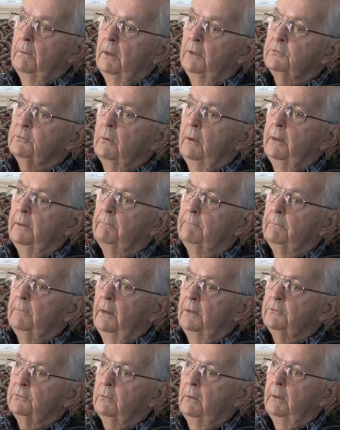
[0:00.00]
Most that's of right. Them.
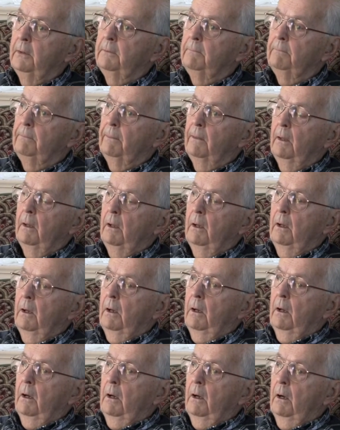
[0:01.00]
That's okay.
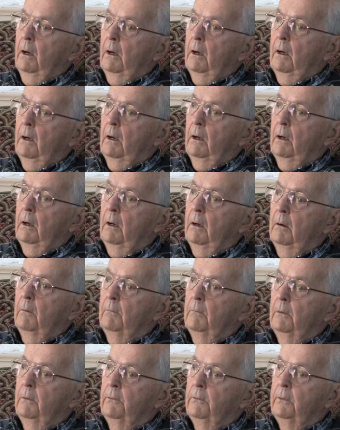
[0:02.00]
right.
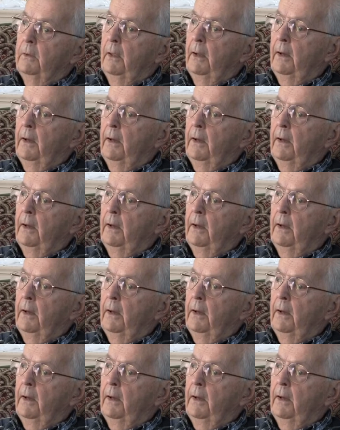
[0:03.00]
Um, they